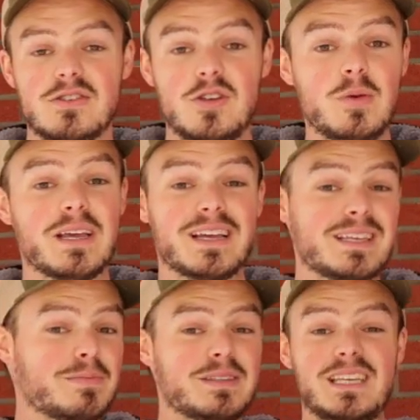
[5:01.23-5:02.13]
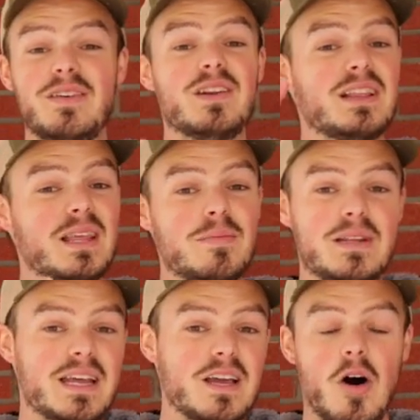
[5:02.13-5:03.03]
is doing, except it's even
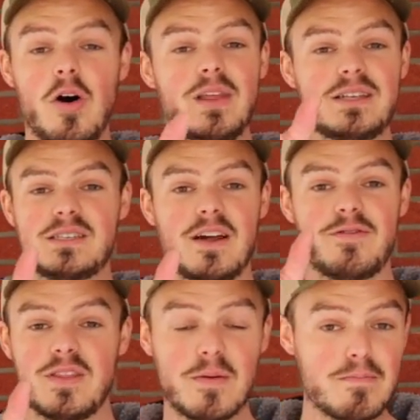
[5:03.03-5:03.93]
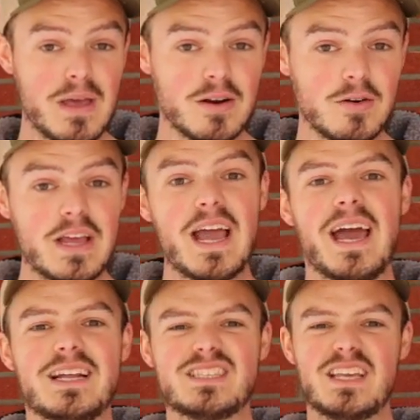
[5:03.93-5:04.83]
eliminating all that stuff in the middle,
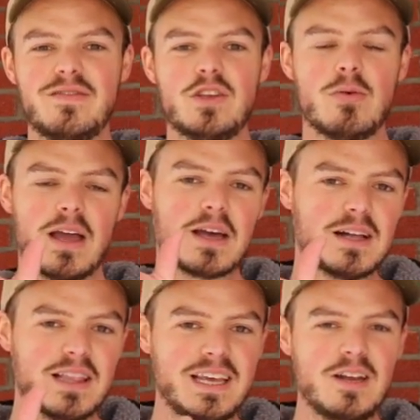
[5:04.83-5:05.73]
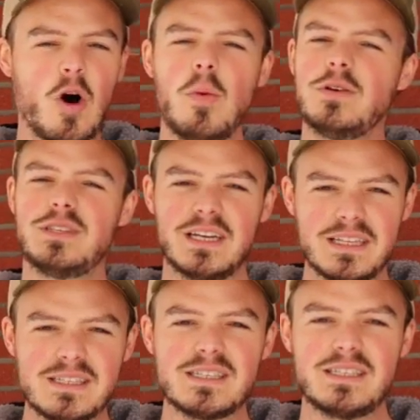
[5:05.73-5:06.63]
and it's giving you a clean, almost an
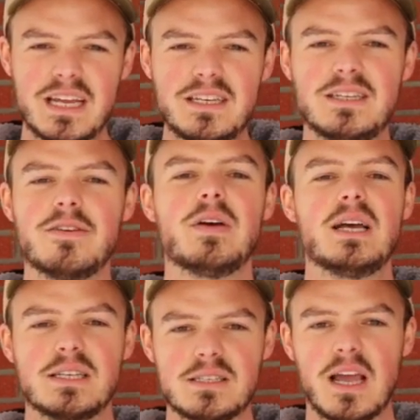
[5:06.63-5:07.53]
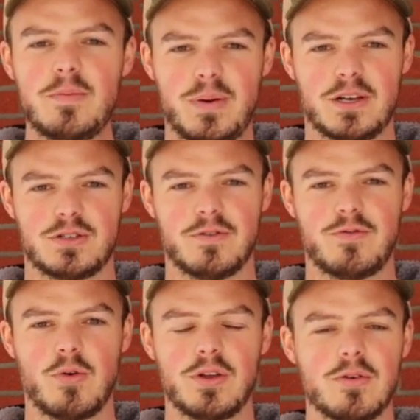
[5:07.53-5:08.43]
instinctive sight picture
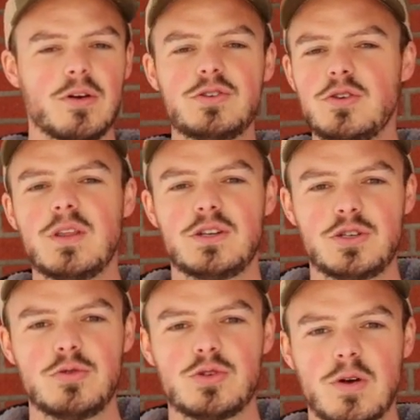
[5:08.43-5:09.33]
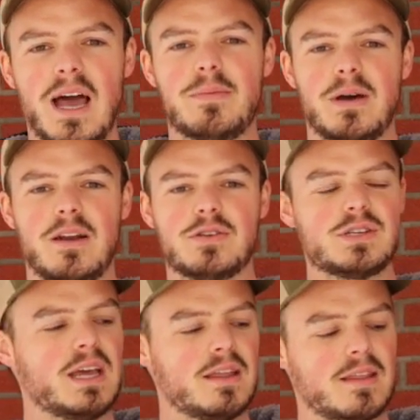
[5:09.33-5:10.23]
for you. Those of you that shoot trad might
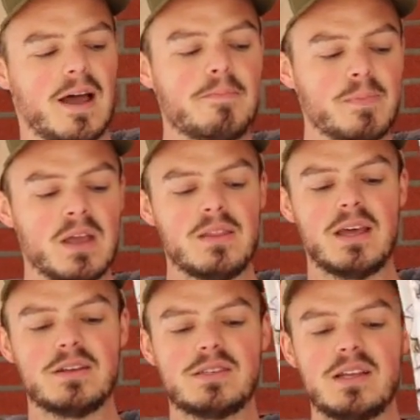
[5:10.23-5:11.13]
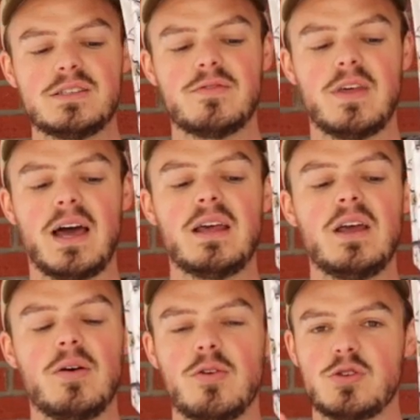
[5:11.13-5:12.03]
understand that. Then, in the sense of that,
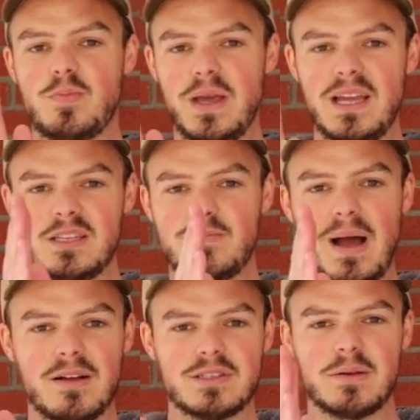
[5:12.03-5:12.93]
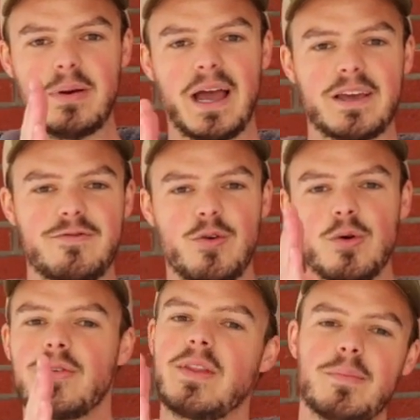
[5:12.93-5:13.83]
those pins bouncing back and
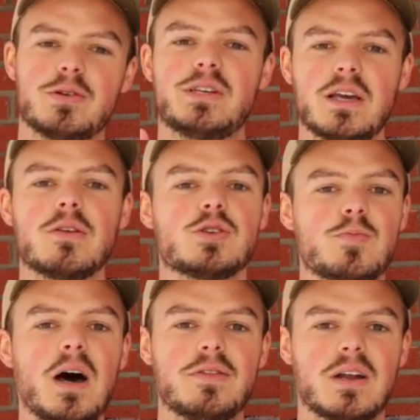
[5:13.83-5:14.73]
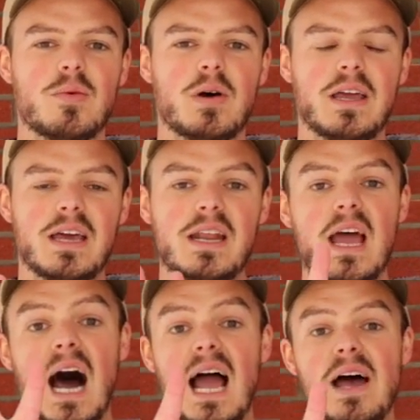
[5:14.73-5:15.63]
forth on that particular spot that I want to hit,
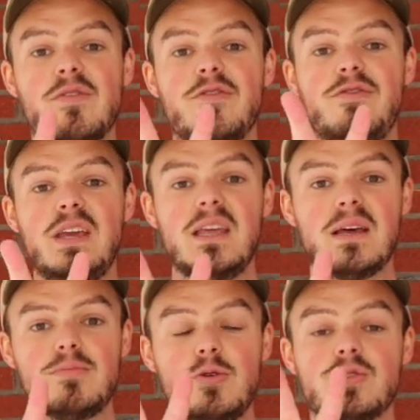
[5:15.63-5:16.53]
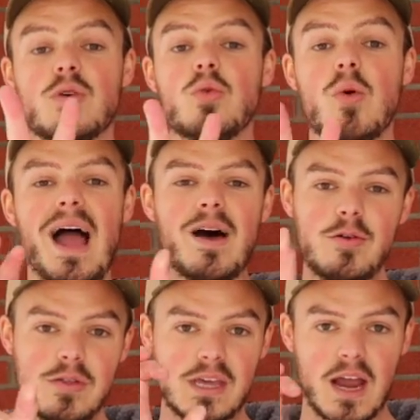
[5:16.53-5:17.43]
I have a V that moves
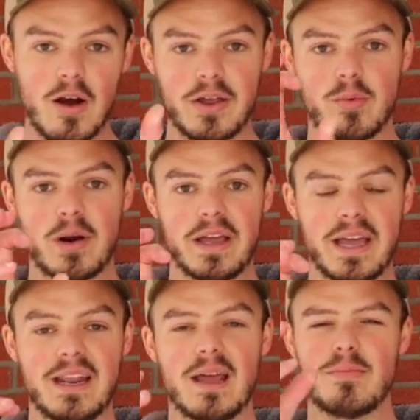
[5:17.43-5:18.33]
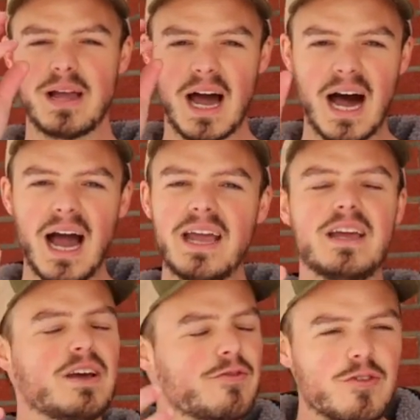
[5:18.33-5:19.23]
around the area when I hit, and my eye,
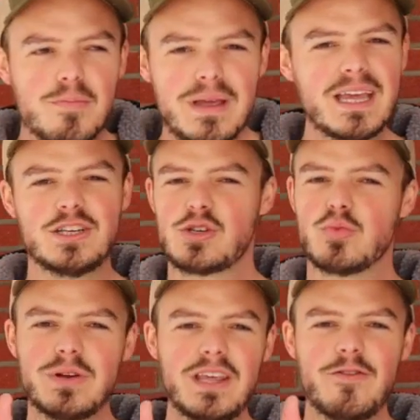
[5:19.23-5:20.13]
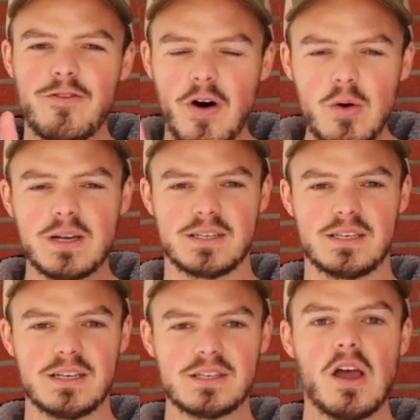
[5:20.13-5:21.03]
for me, just really
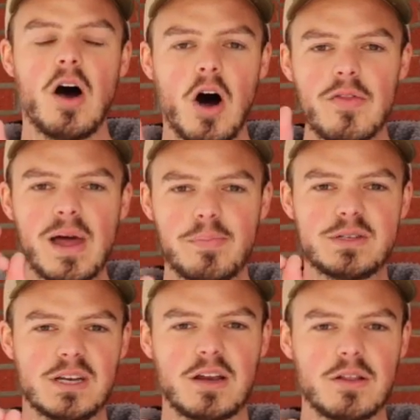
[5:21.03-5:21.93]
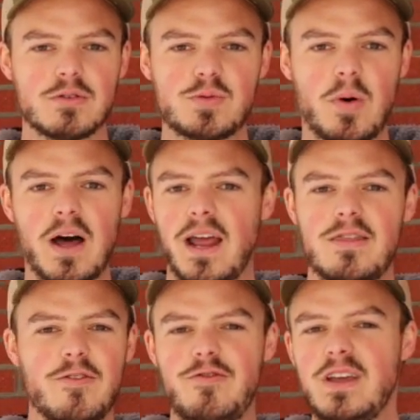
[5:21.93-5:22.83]
focuses on that particular spot,
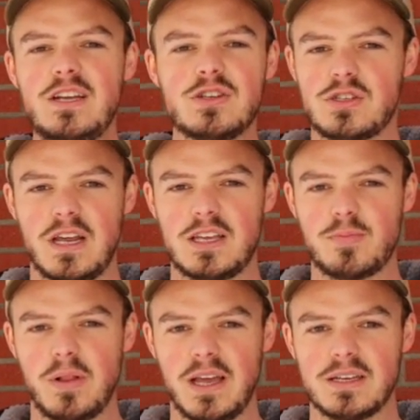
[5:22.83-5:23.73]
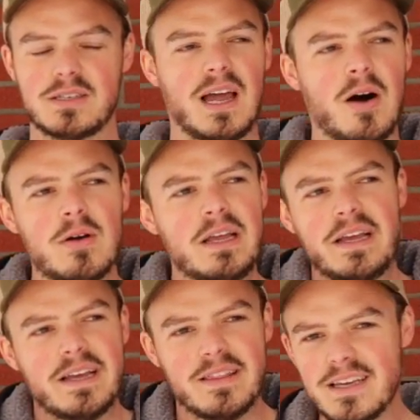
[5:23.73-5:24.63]
and the V just takes place. Now,
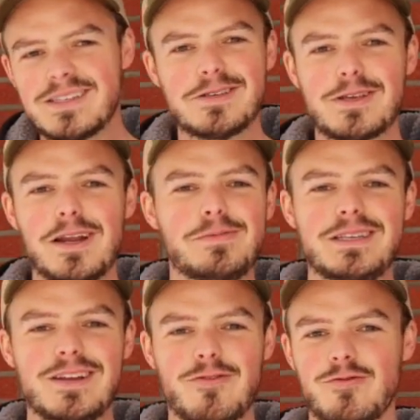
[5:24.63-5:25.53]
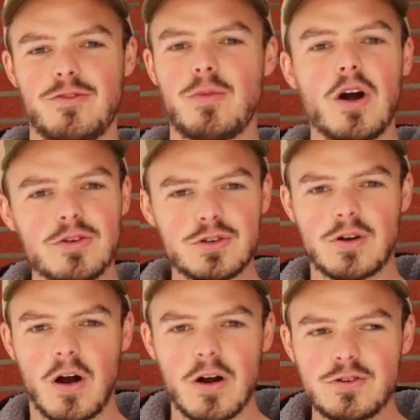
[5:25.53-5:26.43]
this is going to be different from archer
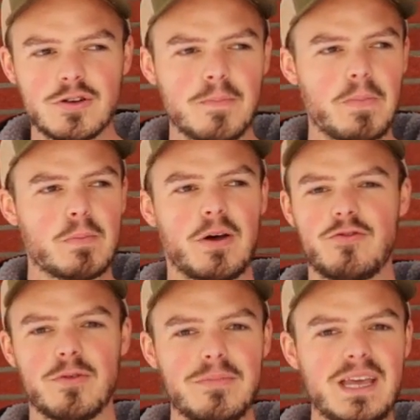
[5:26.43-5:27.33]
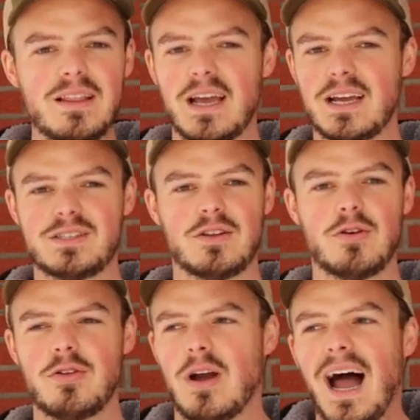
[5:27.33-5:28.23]
to archer, but for me, like I said
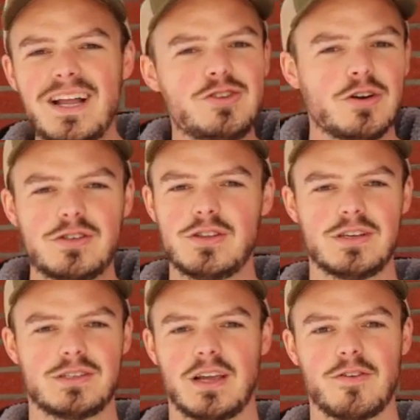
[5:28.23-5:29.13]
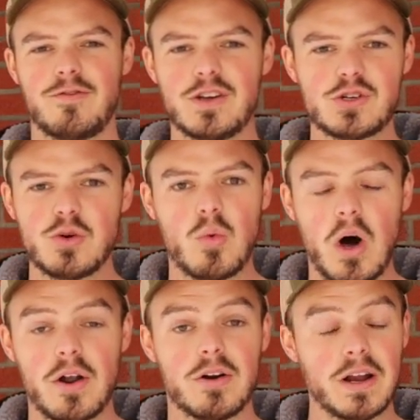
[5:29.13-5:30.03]
earlier, I took to this like a fish to
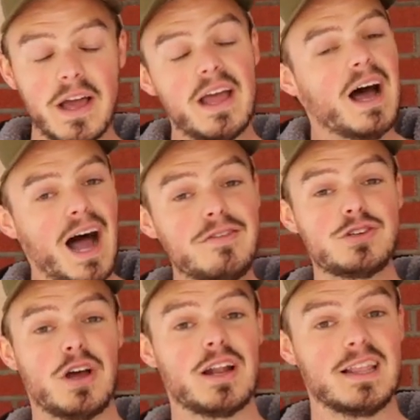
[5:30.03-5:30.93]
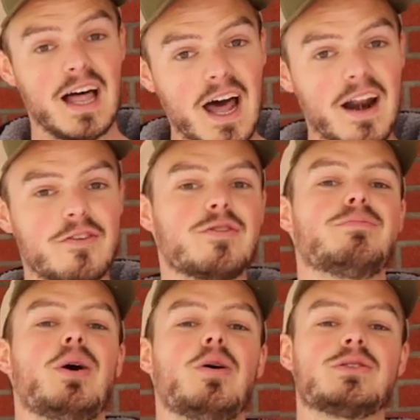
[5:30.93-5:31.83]
water, and I've shot a lot of
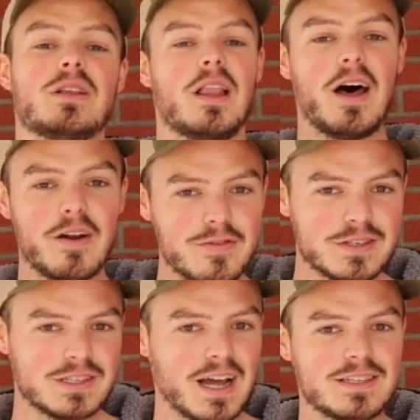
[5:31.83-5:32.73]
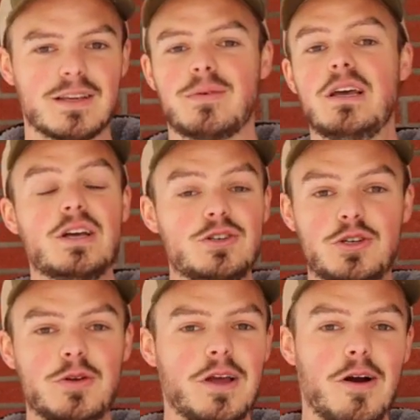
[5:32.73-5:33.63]
different bows, a lot of different sights. I've been
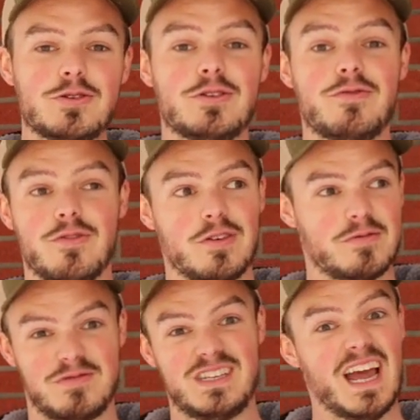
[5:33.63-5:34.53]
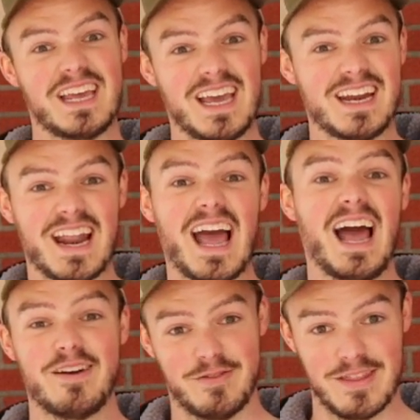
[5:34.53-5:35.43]
shooting archery for a decade and a
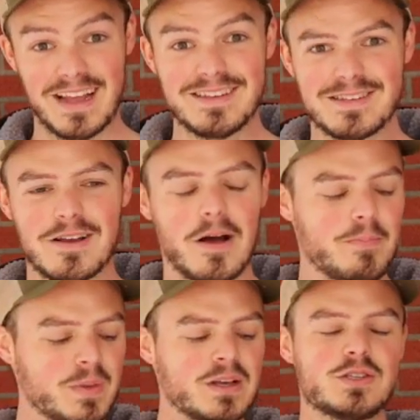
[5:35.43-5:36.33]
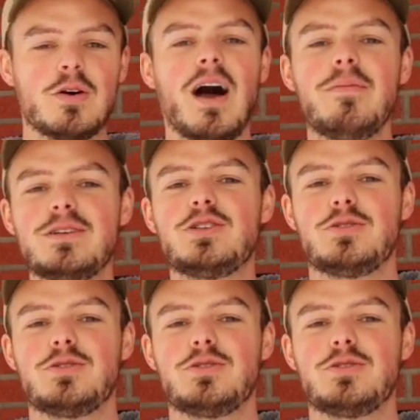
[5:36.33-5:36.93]
half and then some, so I've been